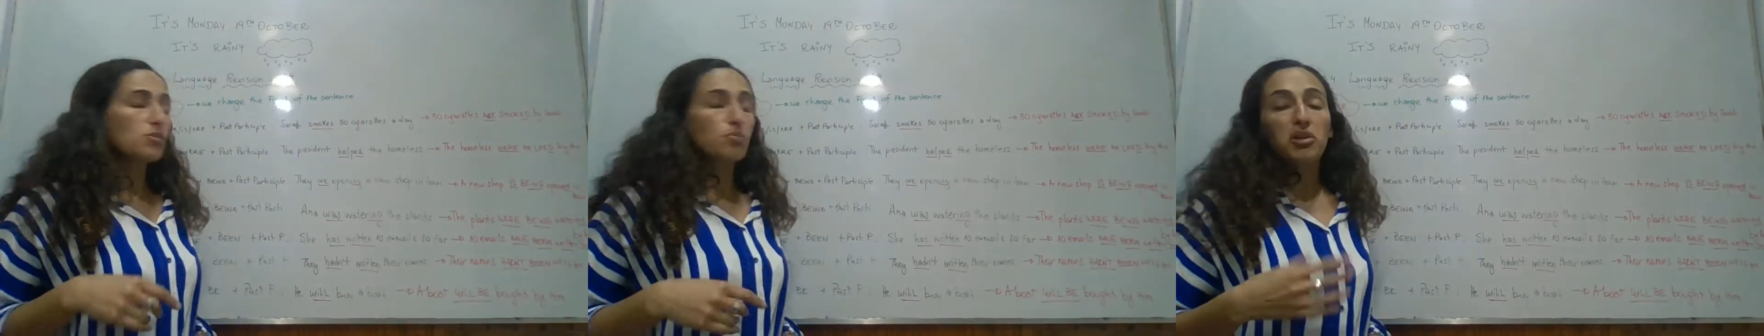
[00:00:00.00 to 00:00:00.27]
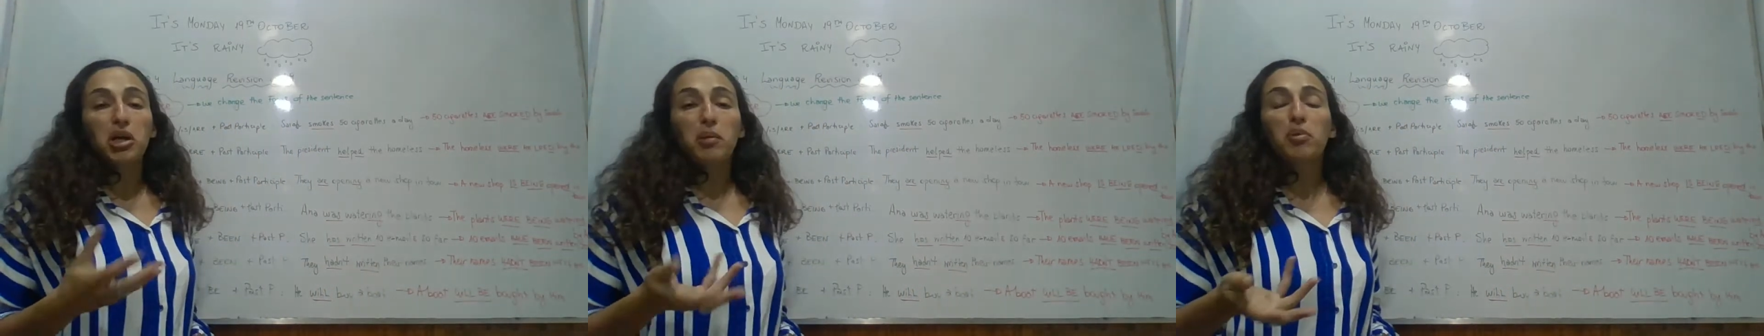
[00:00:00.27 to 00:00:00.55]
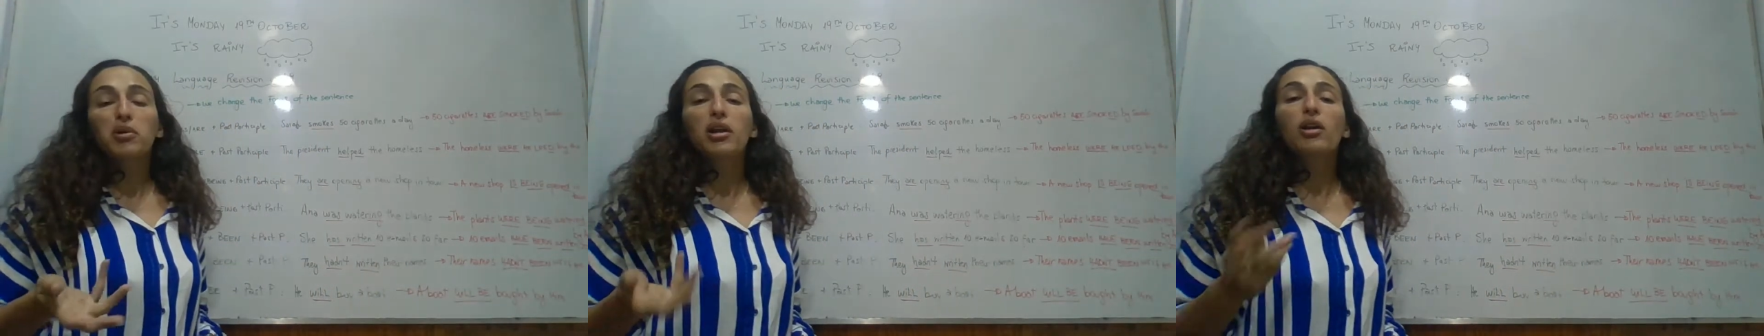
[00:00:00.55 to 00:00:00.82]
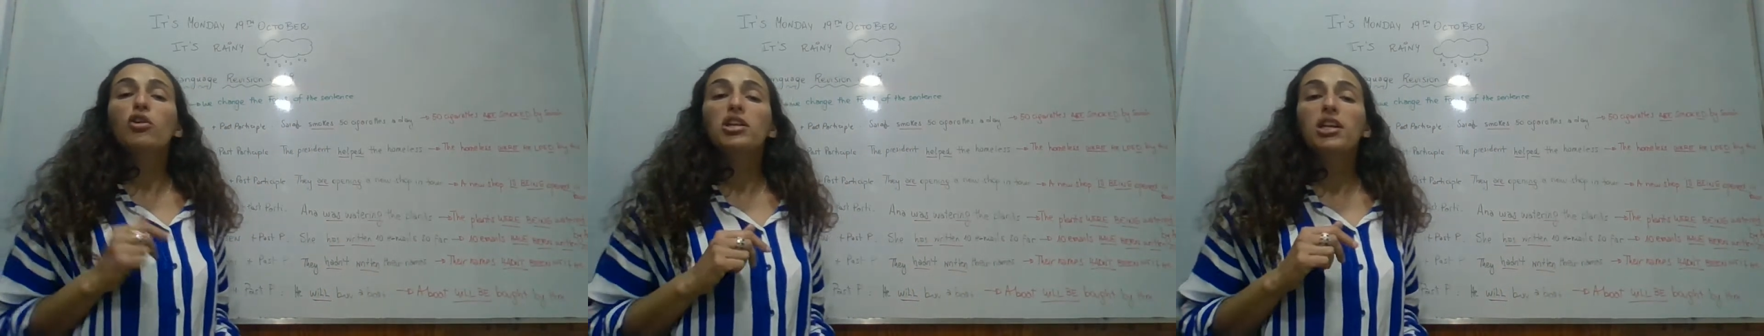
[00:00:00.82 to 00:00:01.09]
podría
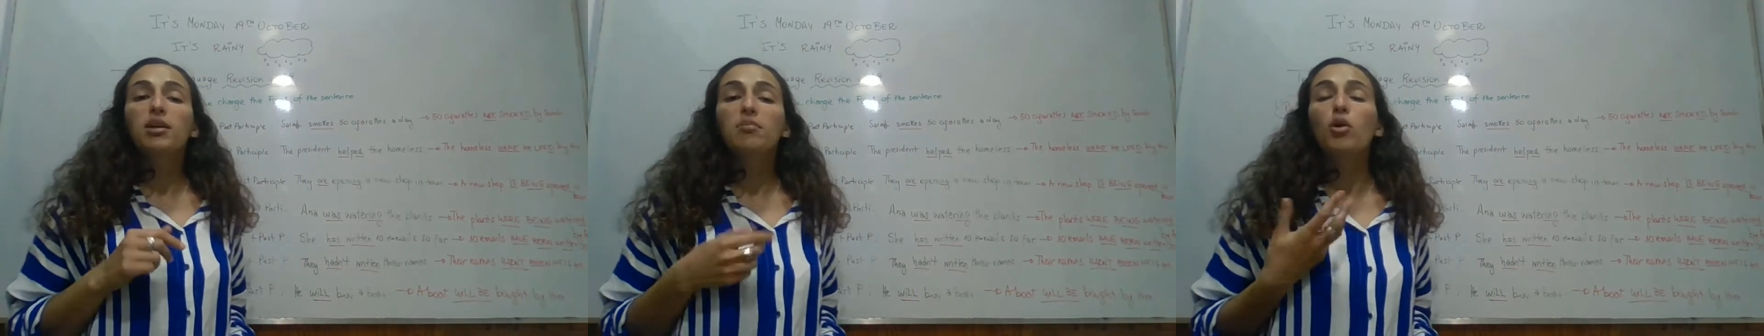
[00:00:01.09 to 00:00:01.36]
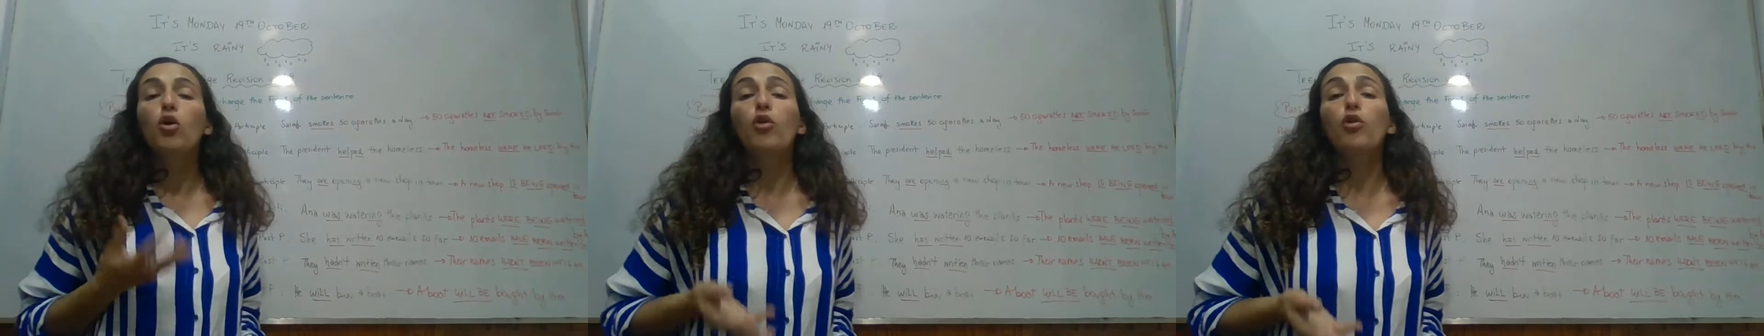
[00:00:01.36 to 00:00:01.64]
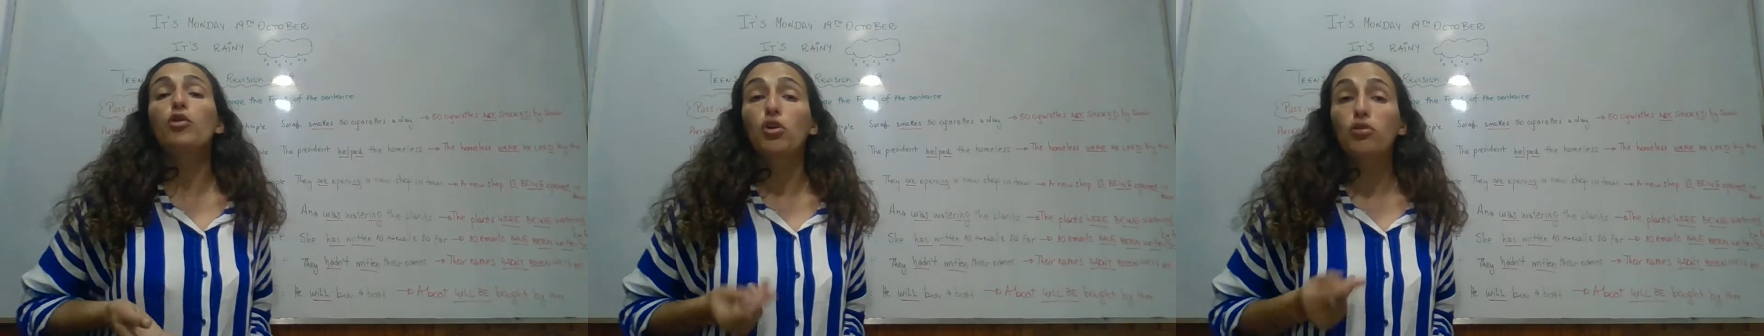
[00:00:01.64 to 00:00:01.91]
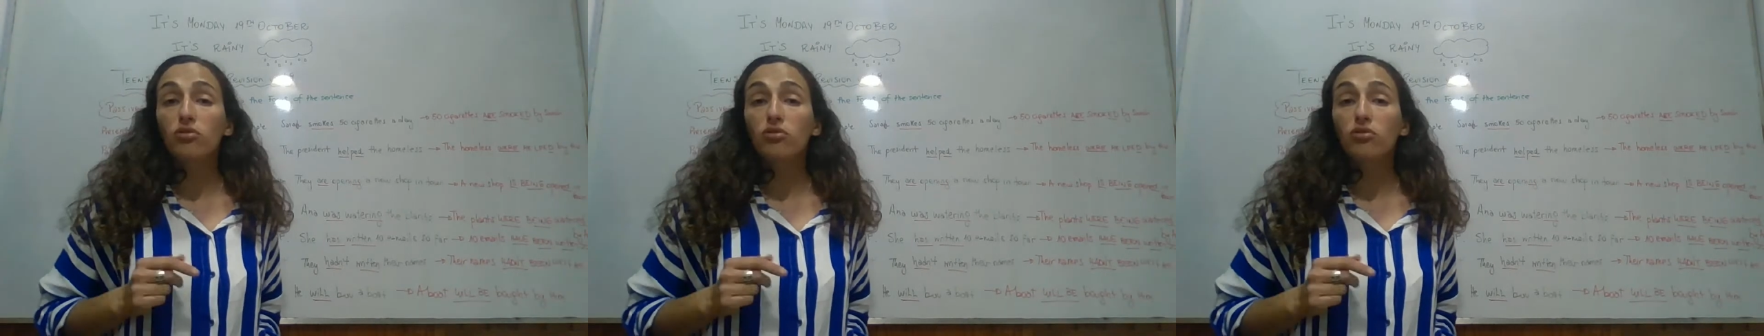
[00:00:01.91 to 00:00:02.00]
ponerlo him or not.